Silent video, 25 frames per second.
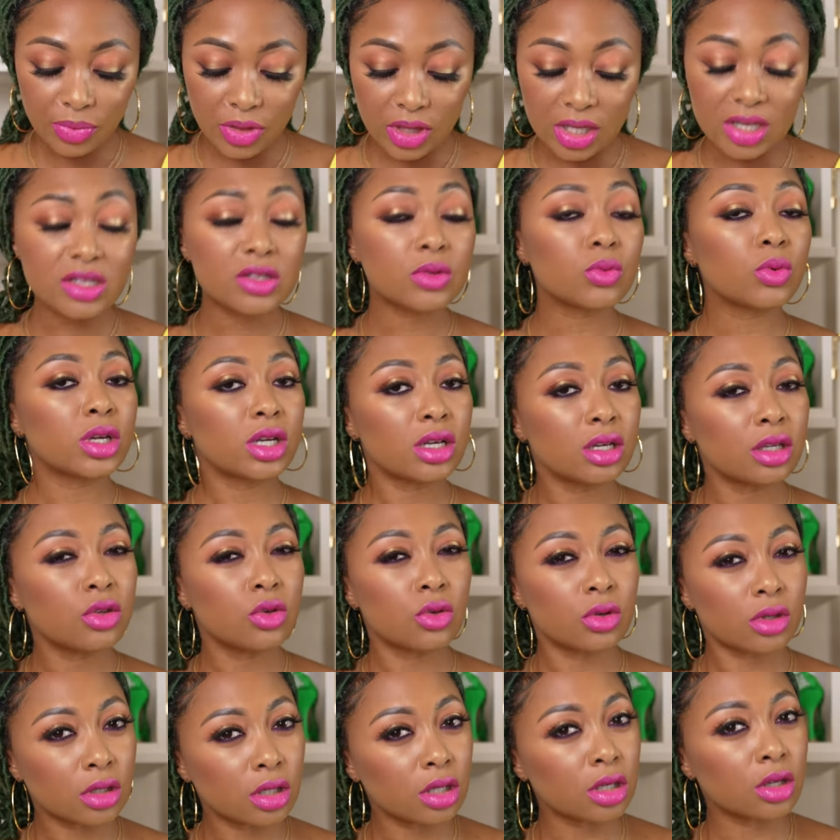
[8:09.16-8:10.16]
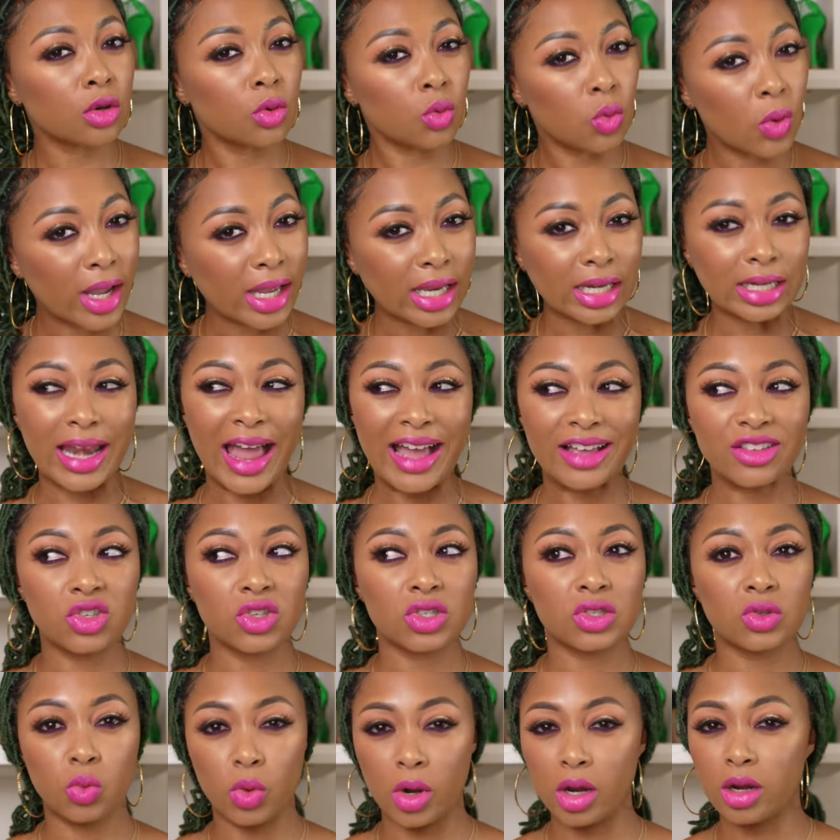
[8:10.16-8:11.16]
This one, you could get away not
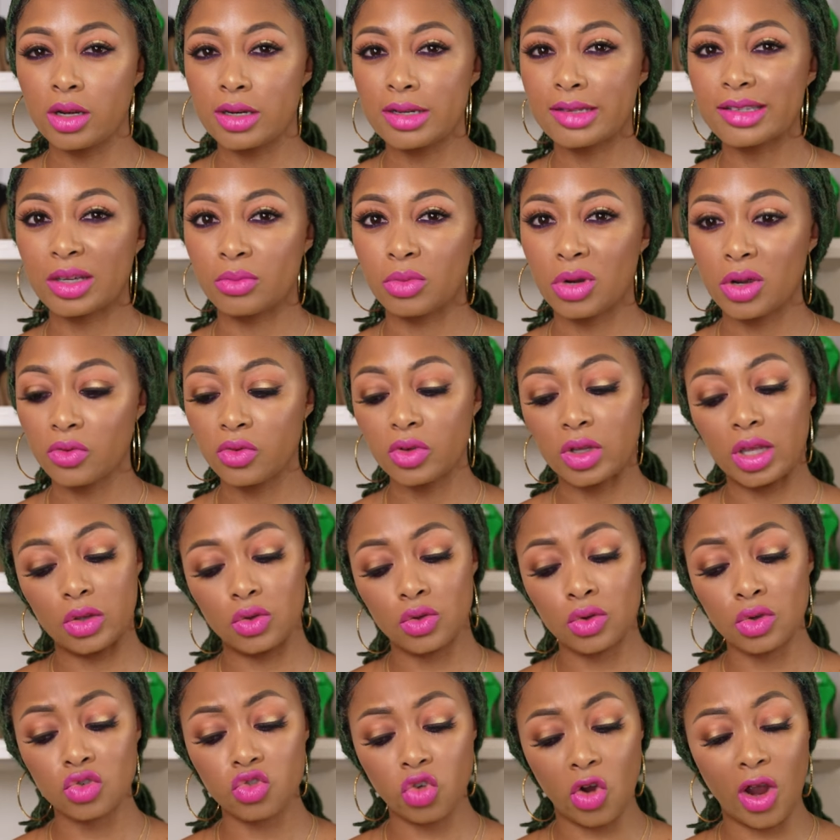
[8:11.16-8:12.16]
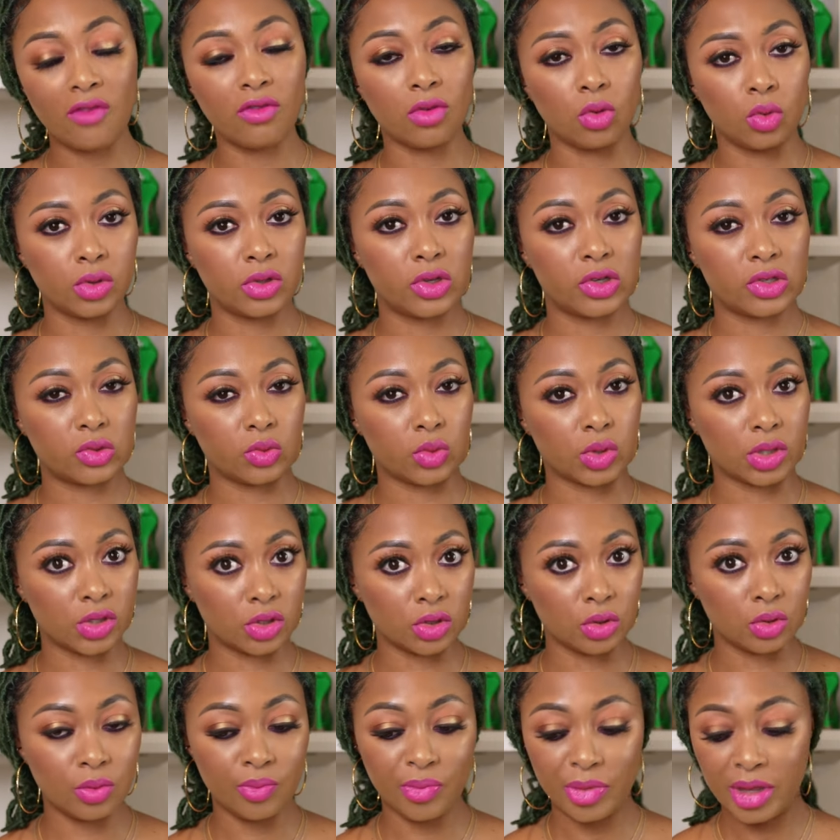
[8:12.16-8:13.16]
just wearing in the summer, but you could travel with this one
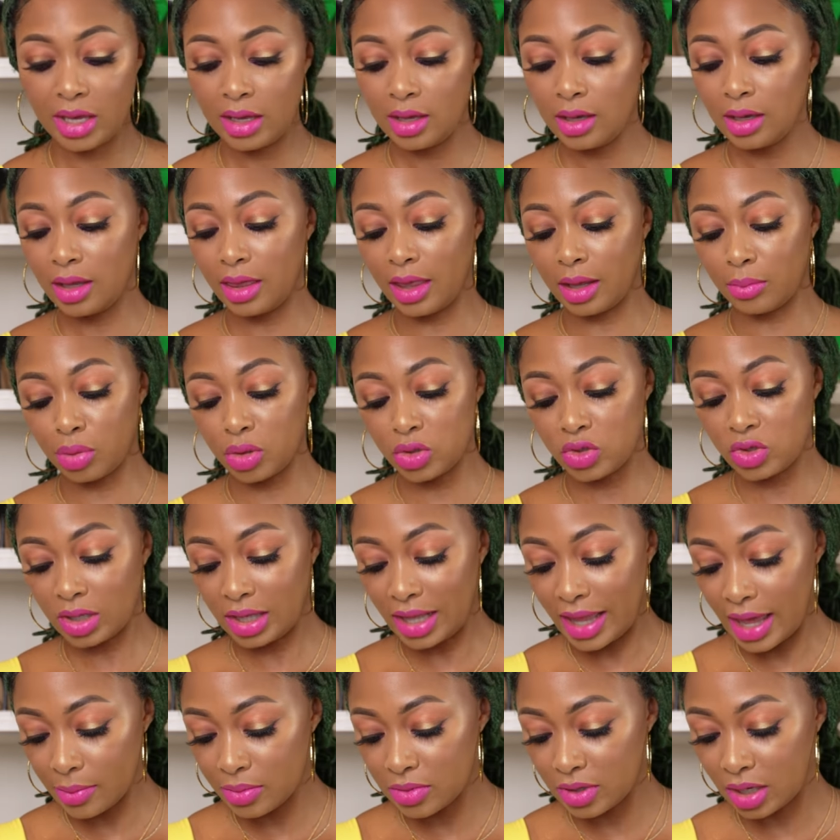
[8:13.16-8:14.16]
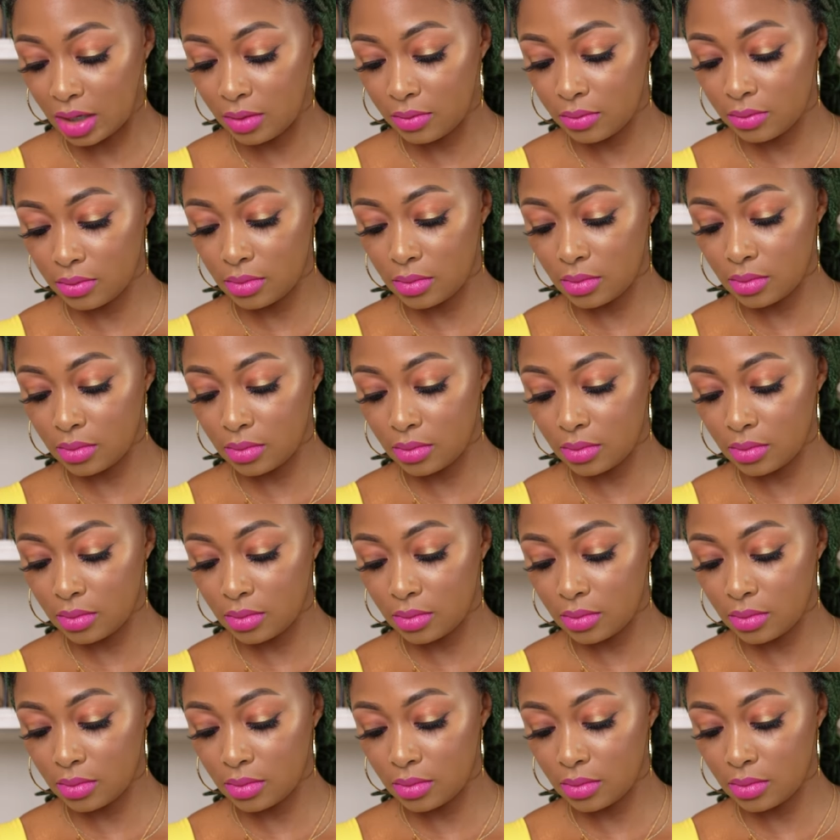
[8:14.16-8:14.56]
too and like put your laptop.